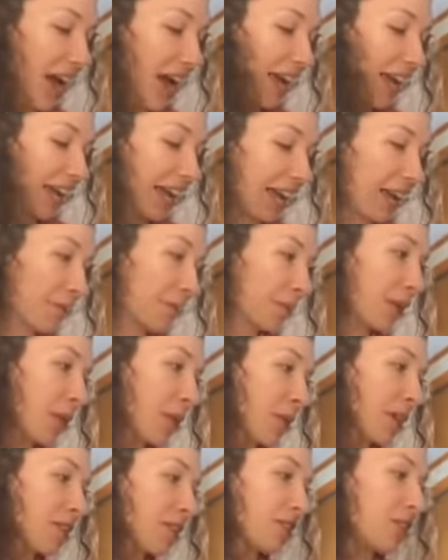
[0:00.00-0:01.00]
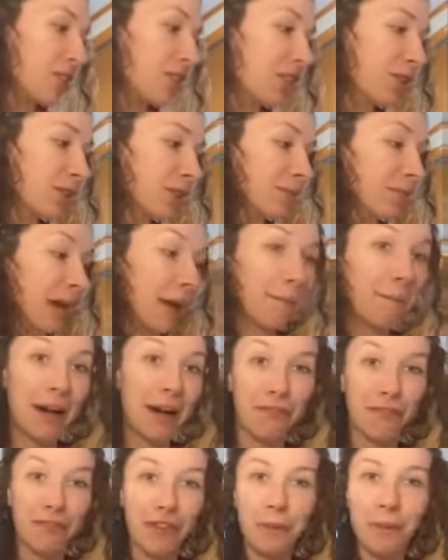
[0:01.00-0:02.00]
I am going to use my
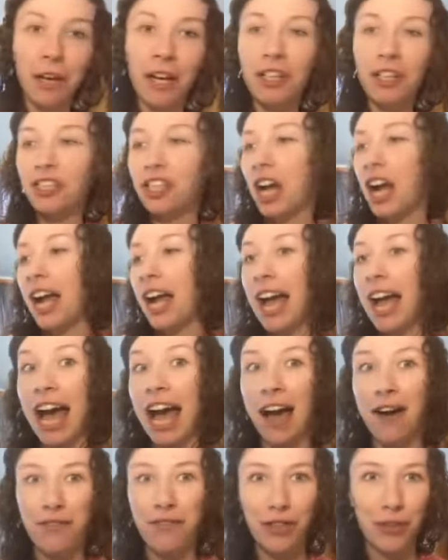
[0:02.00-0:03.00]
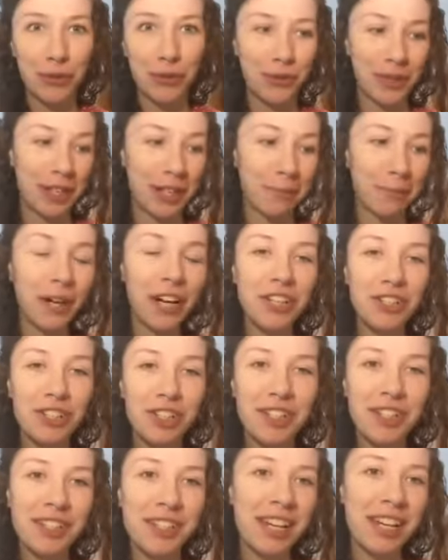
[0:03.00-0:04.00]
Buffy brush. I have 3
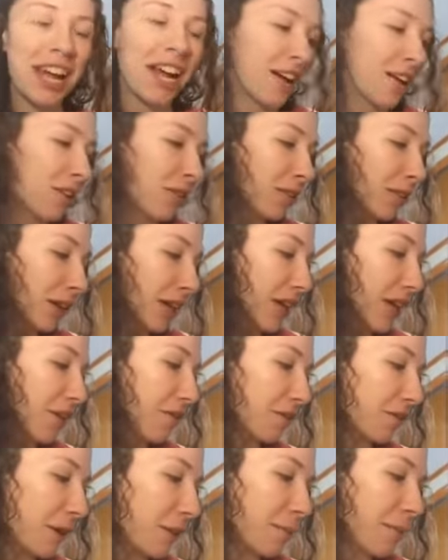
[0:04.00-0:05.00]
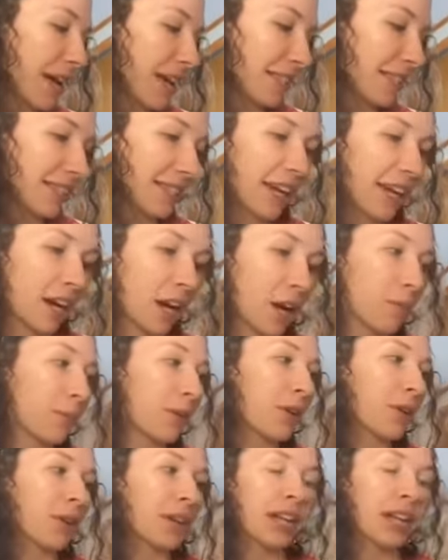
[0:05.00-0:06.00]
brushes now from Mascara
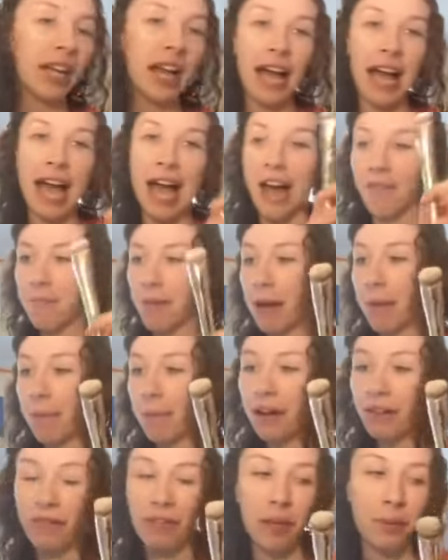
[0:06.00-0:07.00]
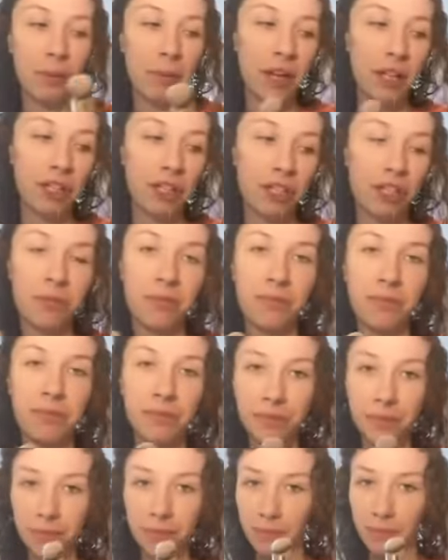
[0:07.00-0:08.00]
Beauty. I have my Buffy brush,
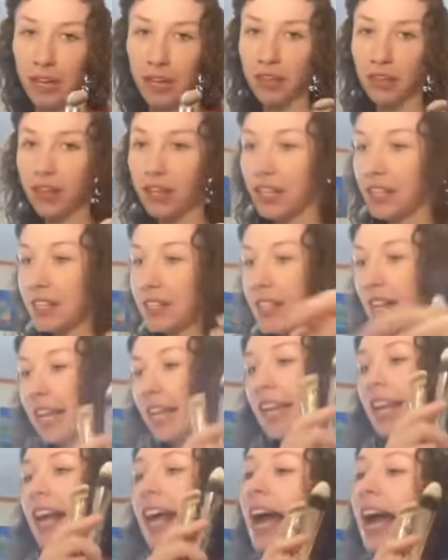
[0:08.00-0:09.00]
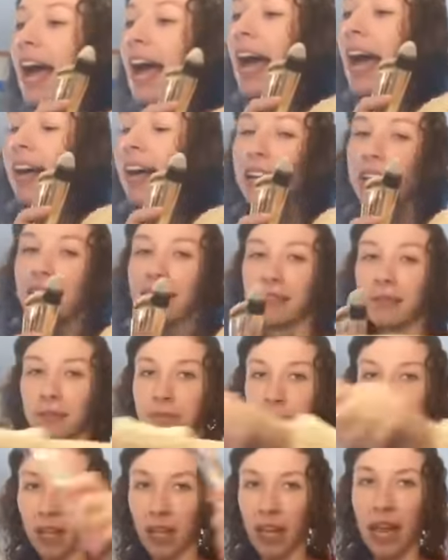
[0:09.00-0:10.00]
my 30-second hack,
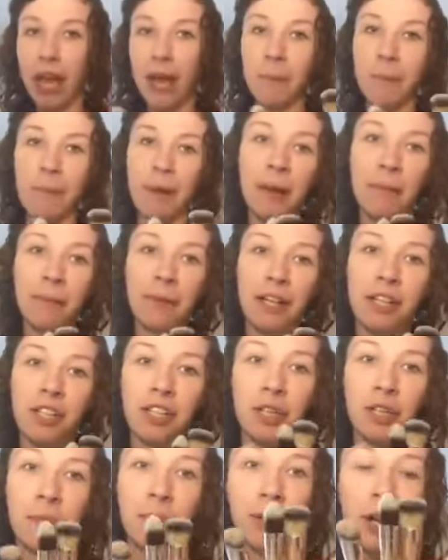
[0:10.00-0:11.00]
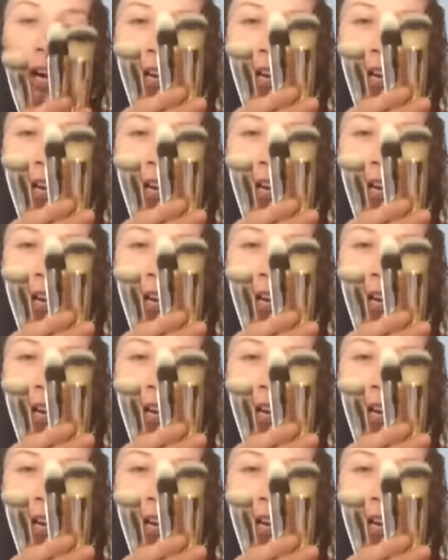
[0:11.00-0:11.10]
and my blush and